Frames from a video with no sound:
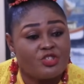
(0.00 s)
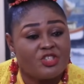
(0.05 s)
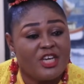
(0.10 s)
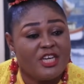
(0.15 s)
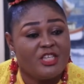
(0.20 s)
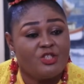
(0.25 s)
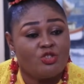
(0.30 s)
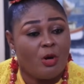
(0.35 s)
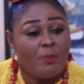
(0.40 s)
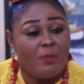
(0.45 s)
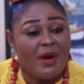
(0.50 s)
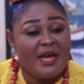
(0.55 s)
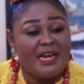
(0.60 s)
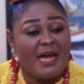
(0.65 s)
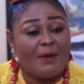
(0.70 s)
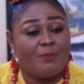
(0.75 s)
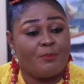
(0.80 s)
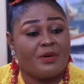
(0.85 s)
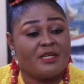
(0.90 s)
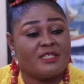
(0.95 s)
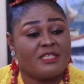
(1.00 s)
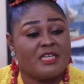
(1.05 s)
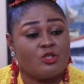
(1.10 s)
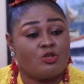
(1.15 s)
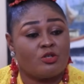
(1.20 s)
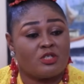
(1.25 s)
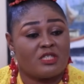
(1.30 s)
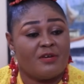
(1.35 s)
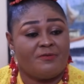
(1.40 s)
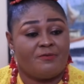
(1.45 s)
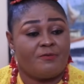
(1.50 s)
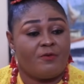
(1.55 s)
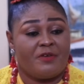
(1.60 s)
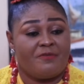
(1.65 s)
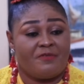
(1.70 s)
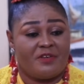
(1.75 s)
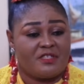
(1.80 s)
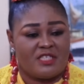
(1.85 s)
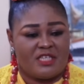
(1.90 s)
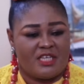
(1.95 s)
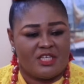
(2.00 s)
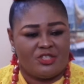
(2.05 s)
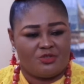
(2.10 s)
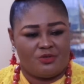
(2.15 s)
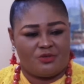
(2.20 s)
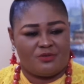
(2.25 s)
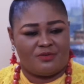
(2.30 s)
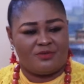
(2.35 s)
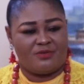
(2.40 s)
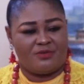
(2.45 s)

to change your mind and present yourself for investigation.